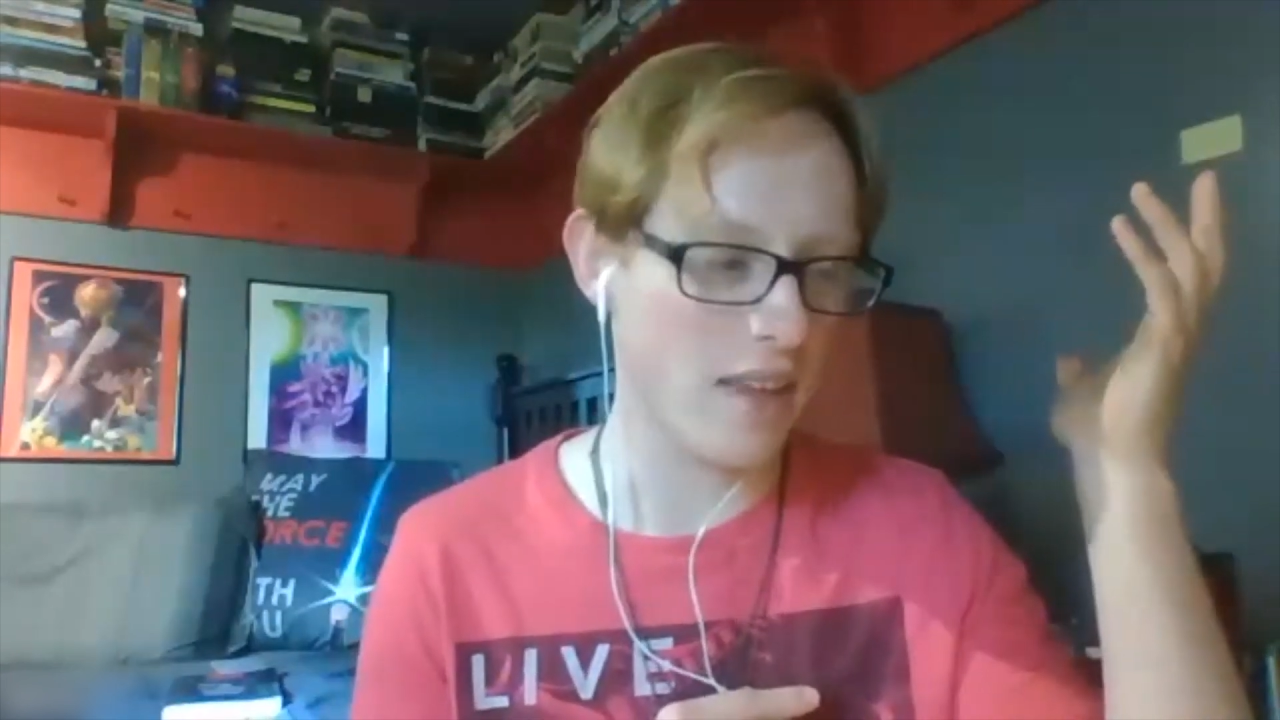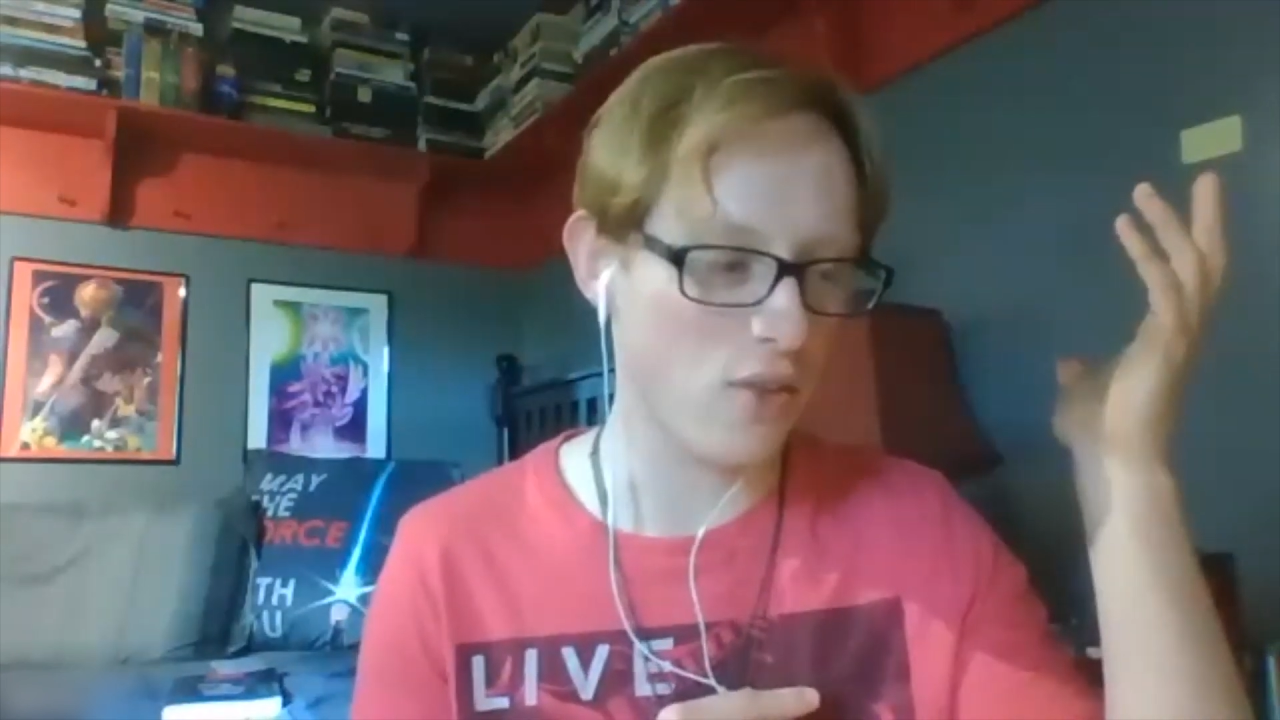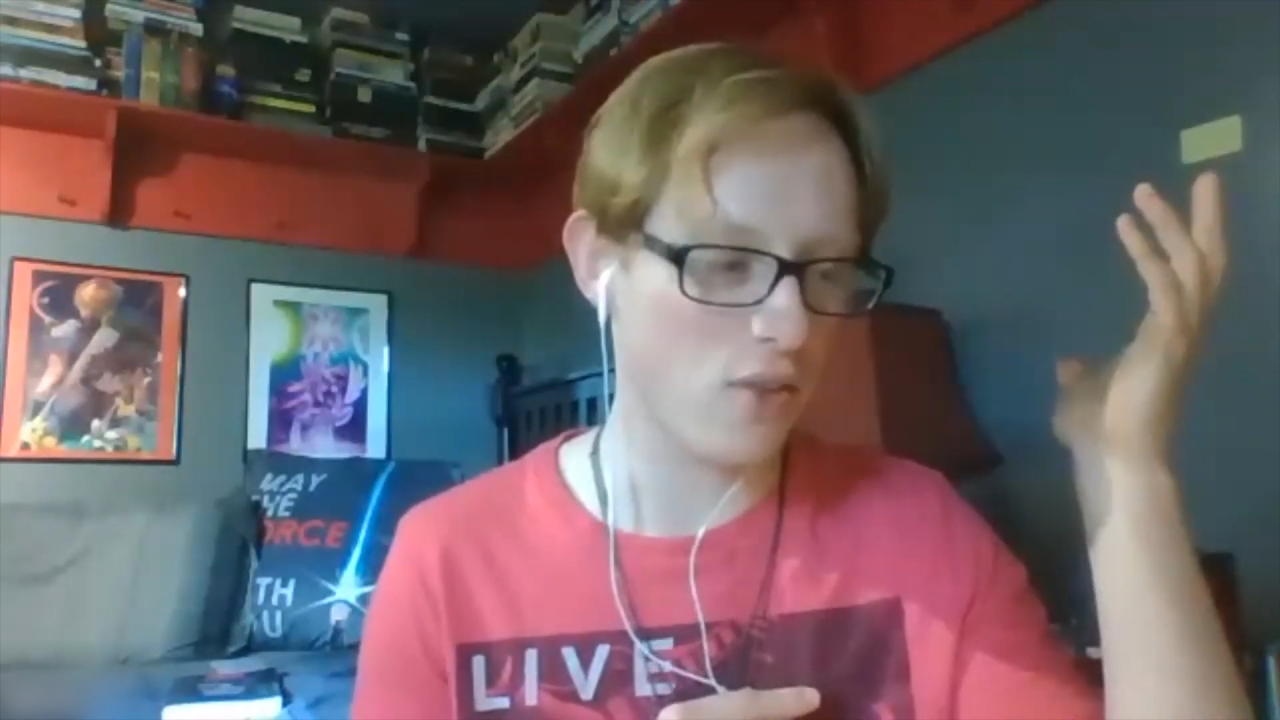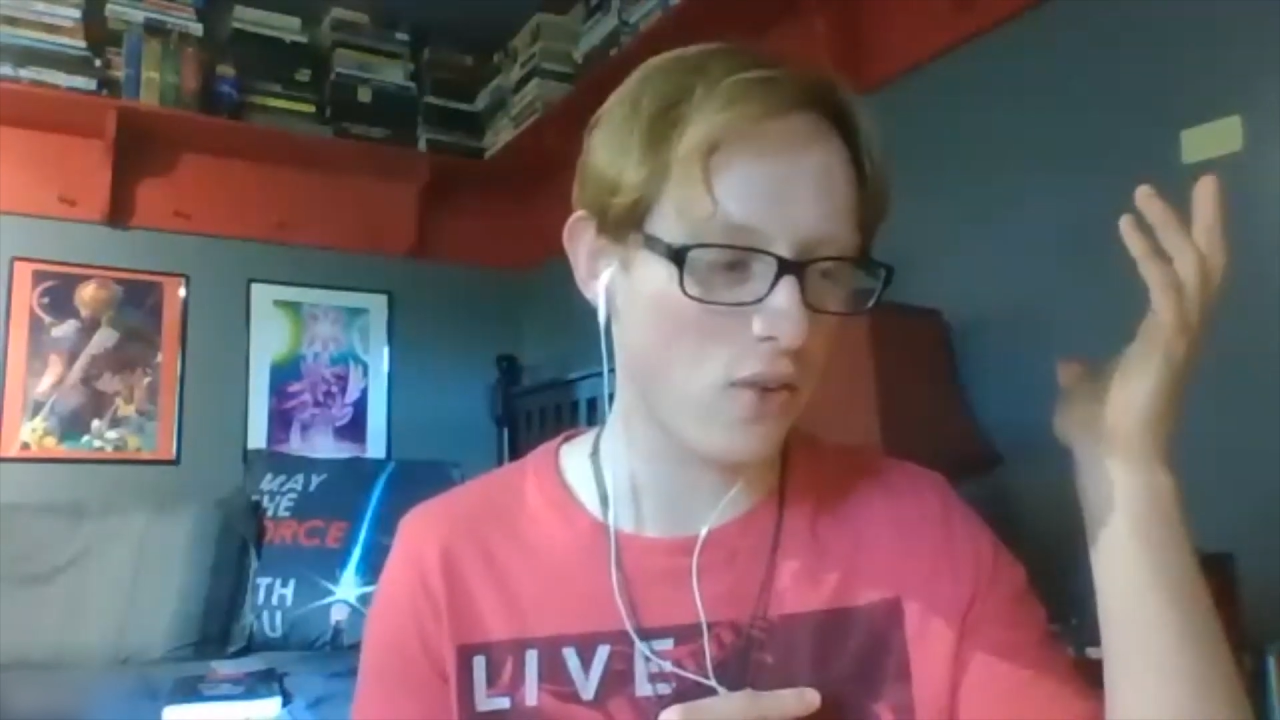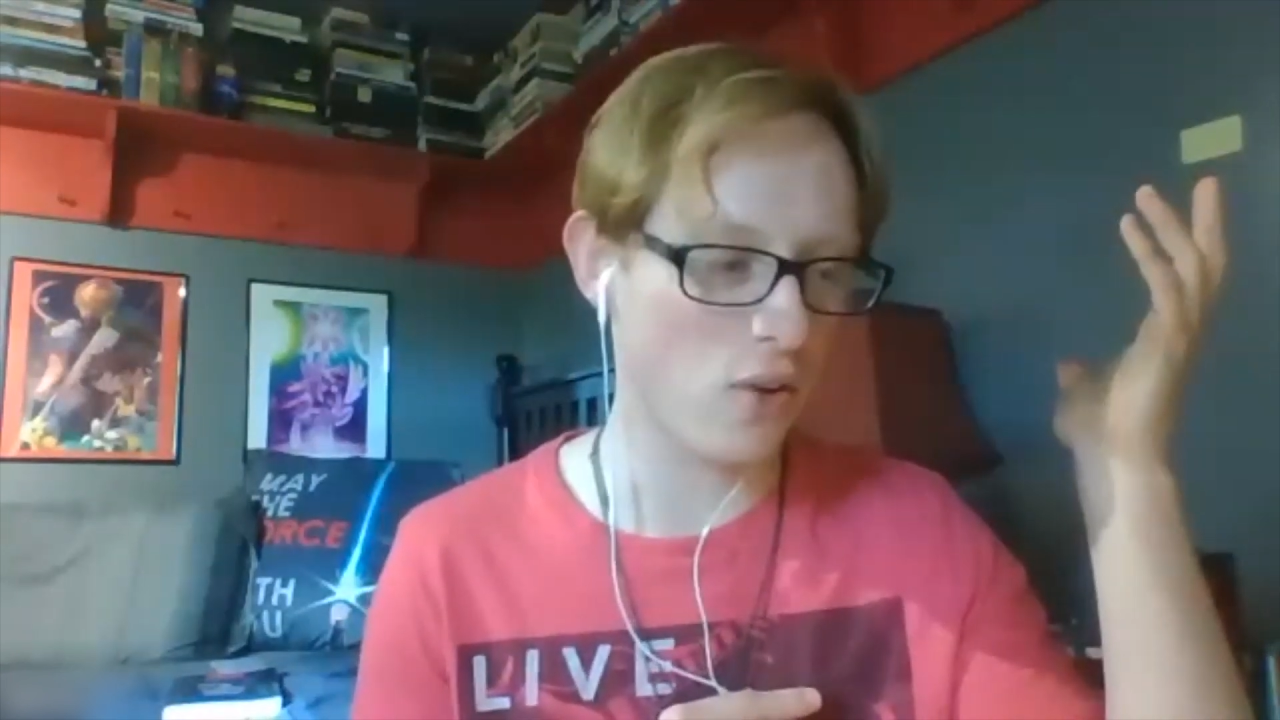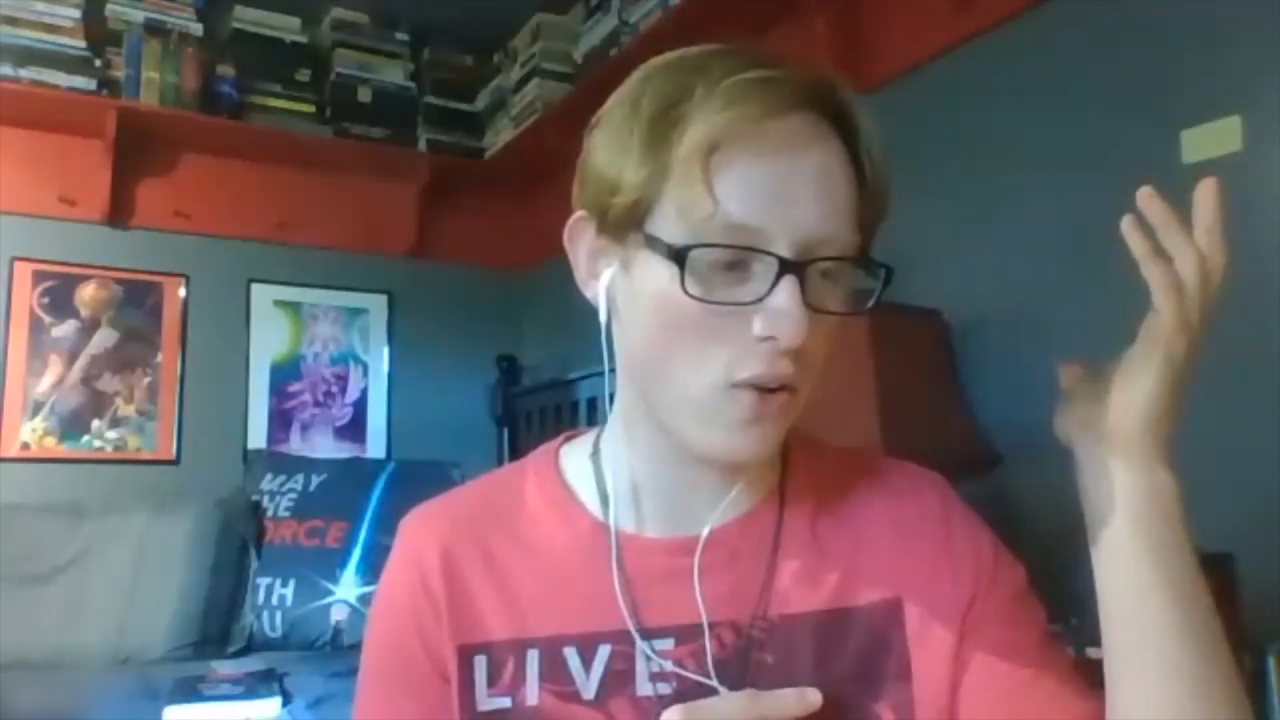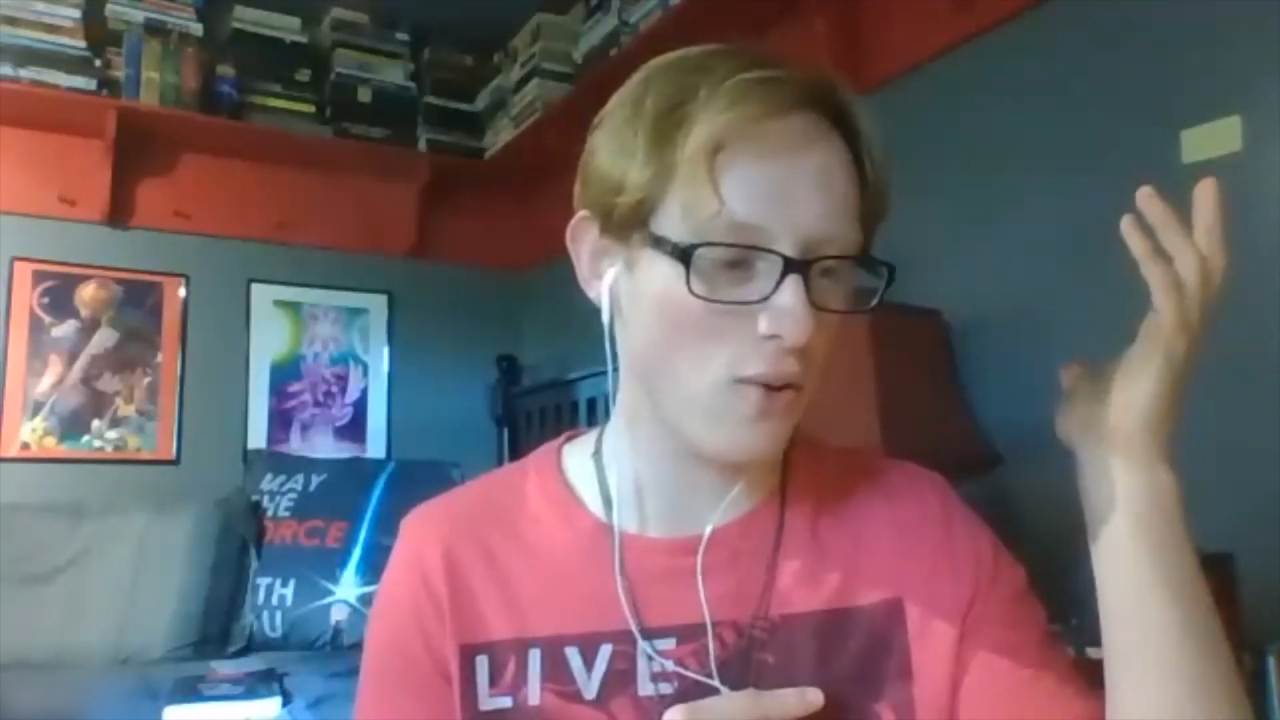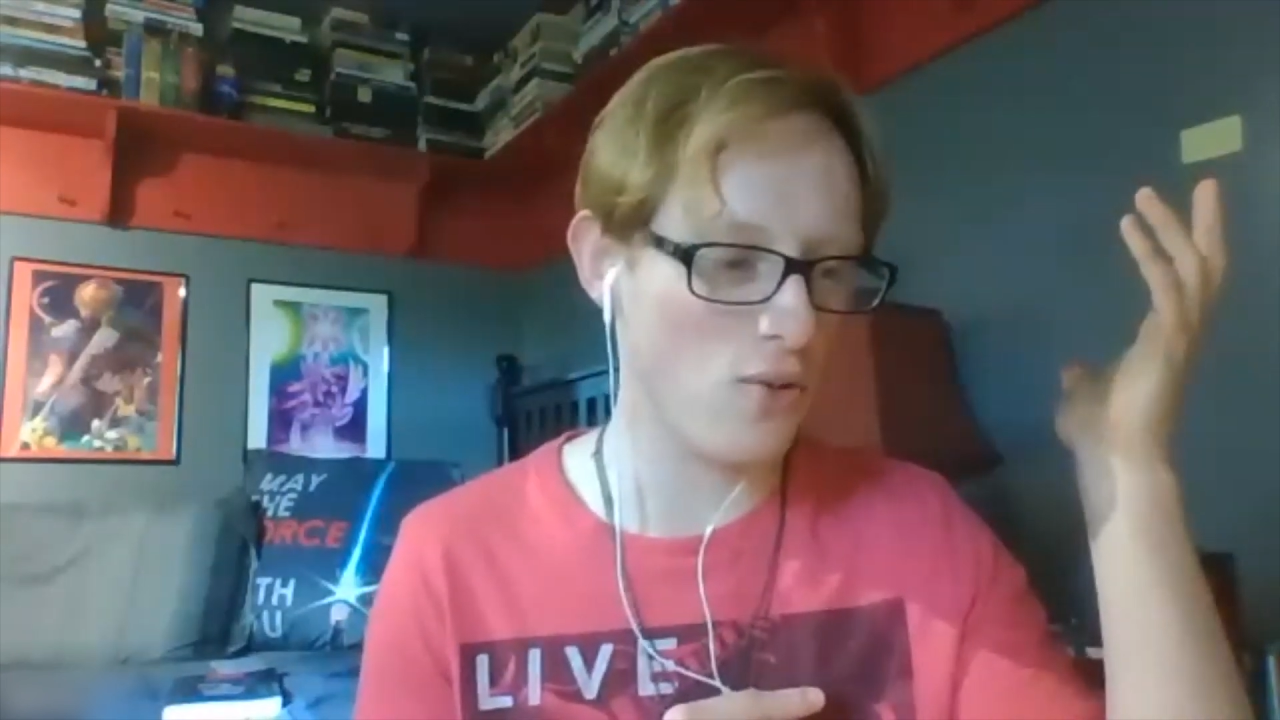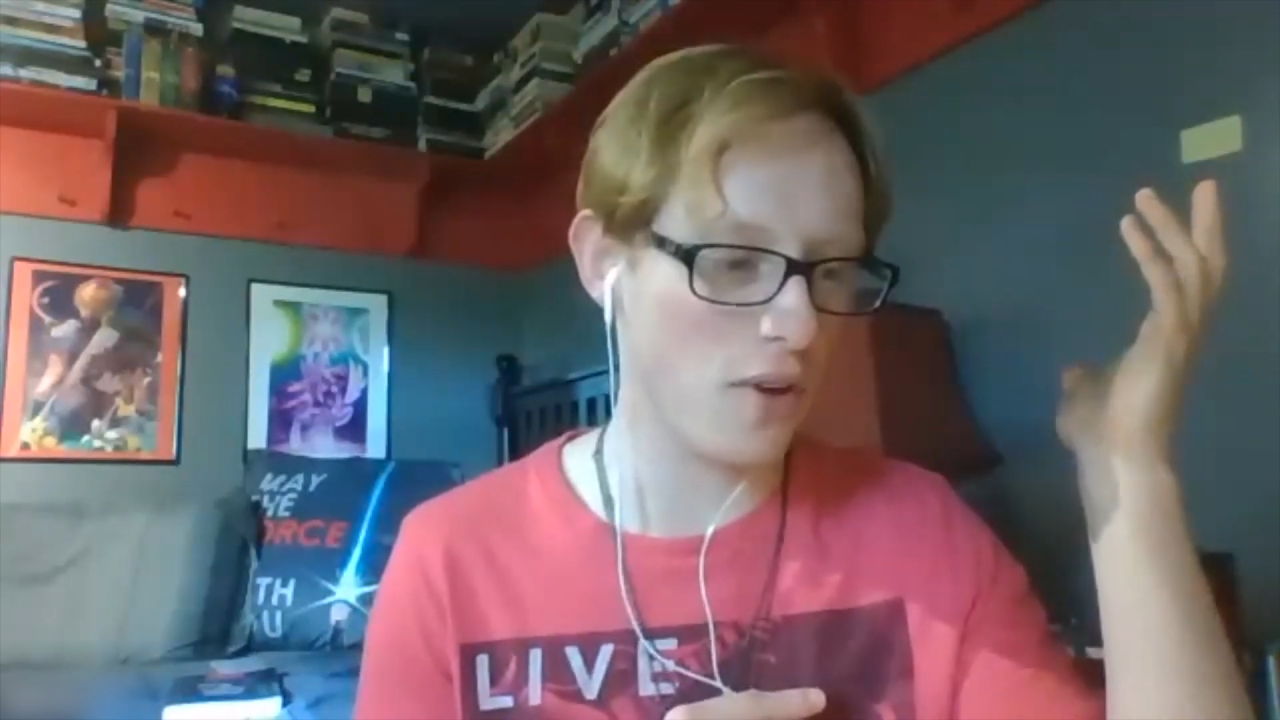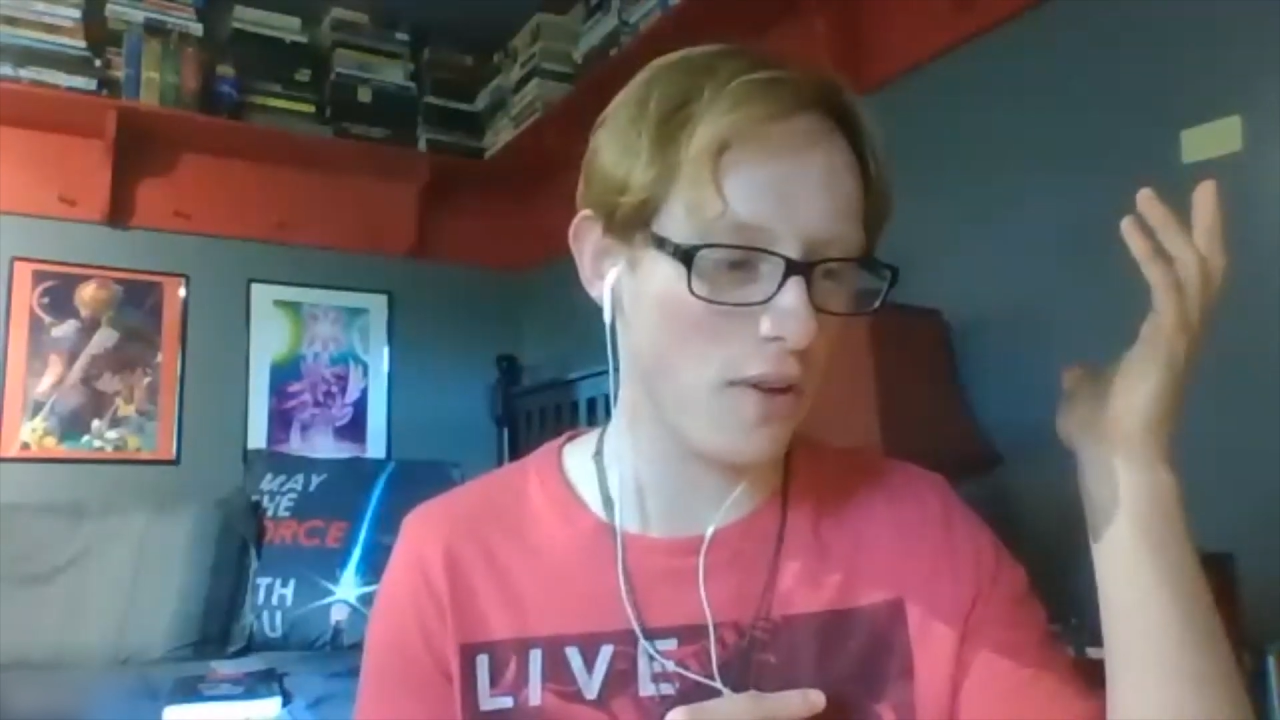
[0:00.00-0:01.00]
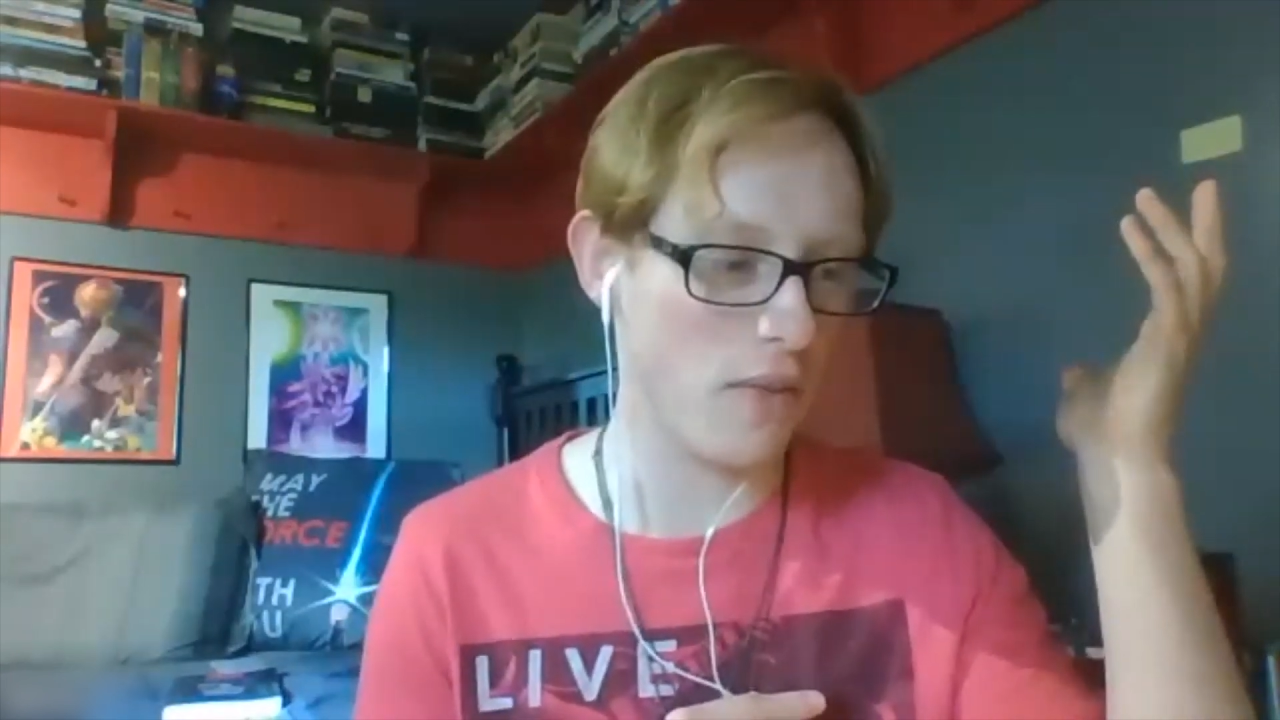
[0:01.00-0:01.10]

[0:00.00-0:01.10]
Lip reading: surge of